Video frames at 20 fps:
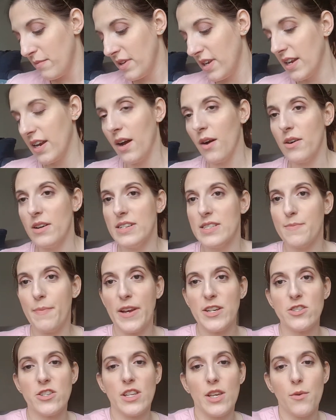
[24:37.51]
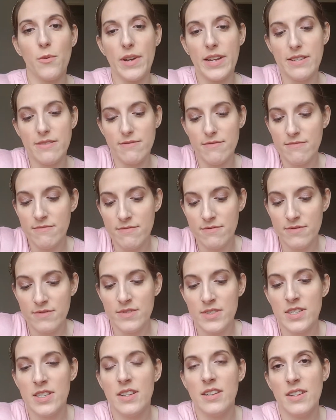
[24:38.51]
You know, especially when
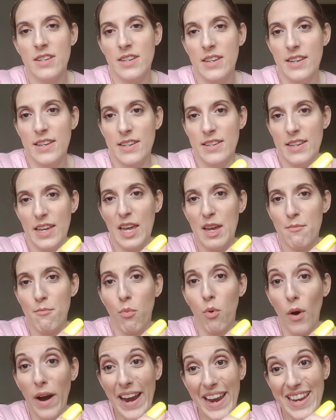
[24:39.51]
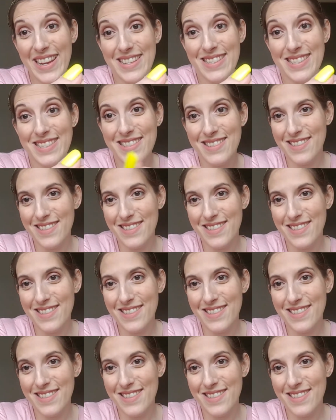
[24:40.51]
it breaks.